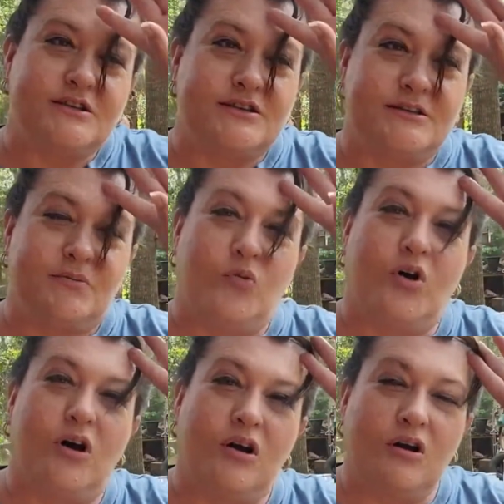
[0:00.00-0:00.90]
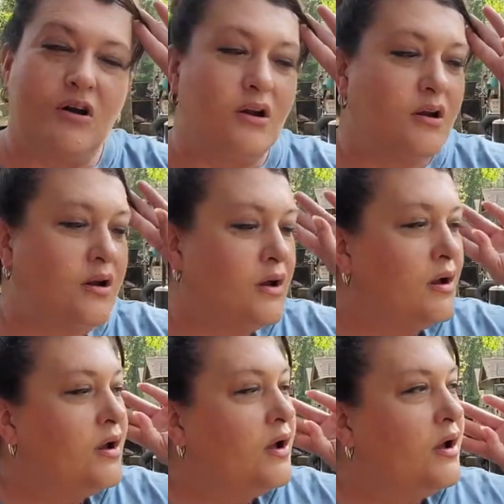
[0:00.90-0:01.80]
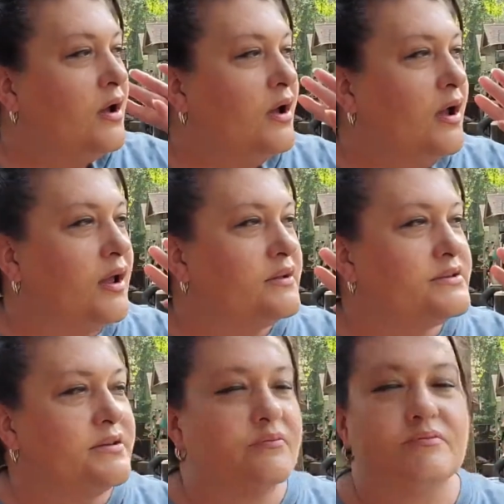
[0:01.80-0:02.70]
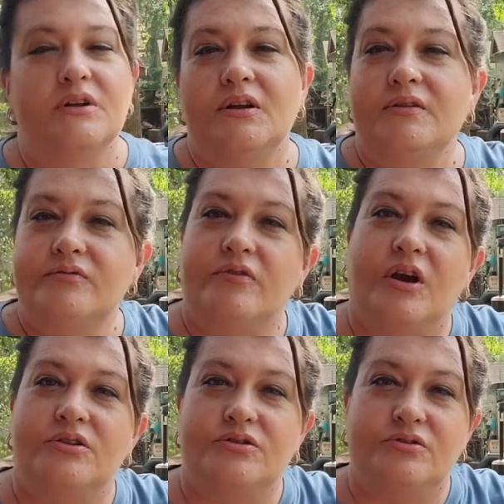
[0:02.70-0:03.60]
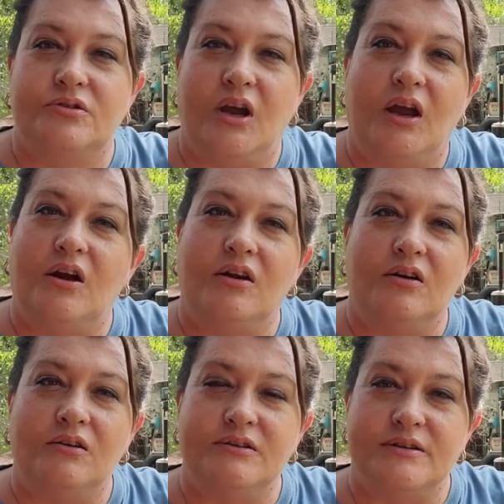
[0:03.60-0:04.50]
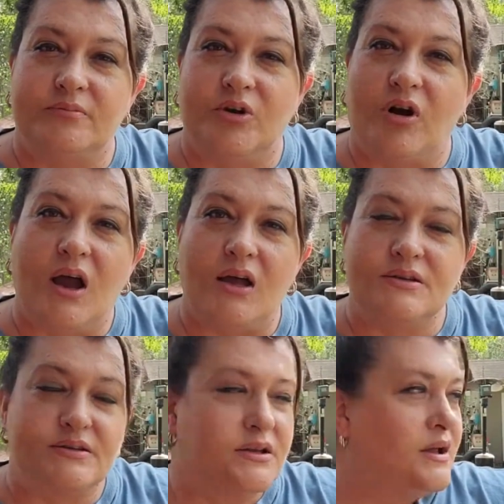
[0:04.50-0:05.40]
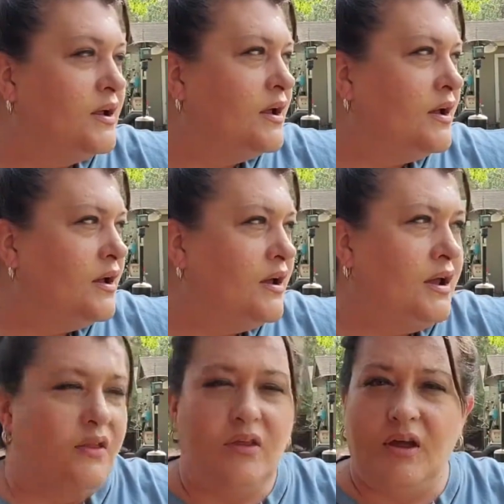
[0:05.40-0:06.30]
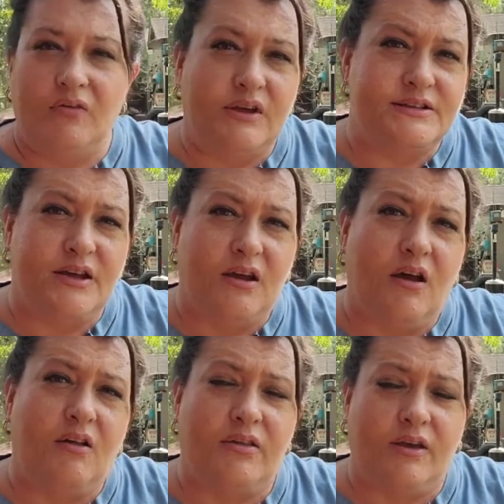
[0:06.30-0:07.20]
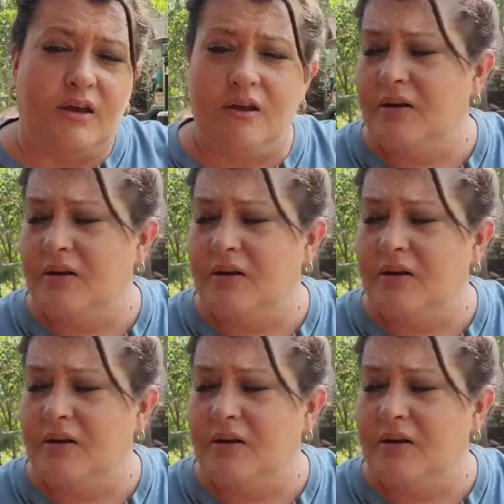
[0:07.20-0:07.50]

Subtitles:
is some water and some clean, fresh air, some grass, and they stay healthy.